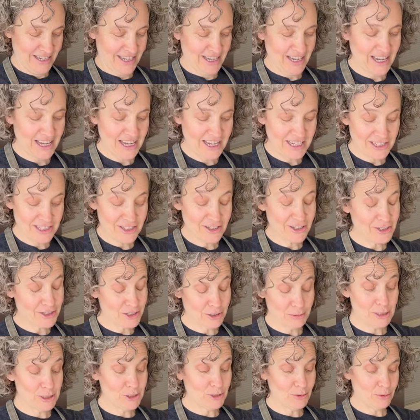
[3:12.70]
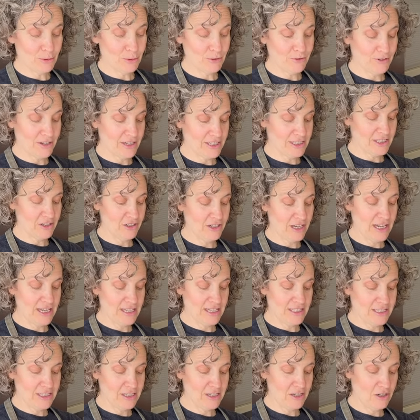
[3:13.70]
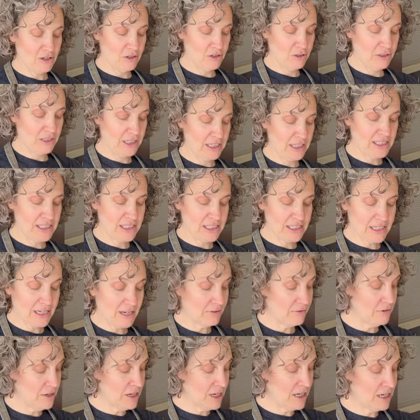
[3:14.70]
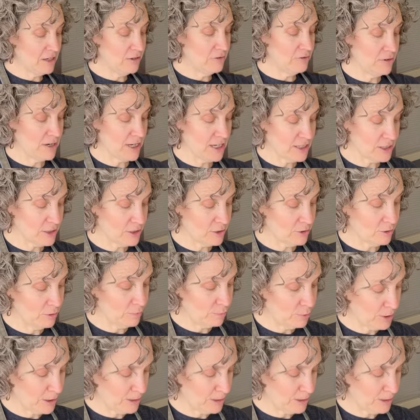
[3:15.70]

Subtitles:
It's going to be super fast. Okay, so this is a really red soup.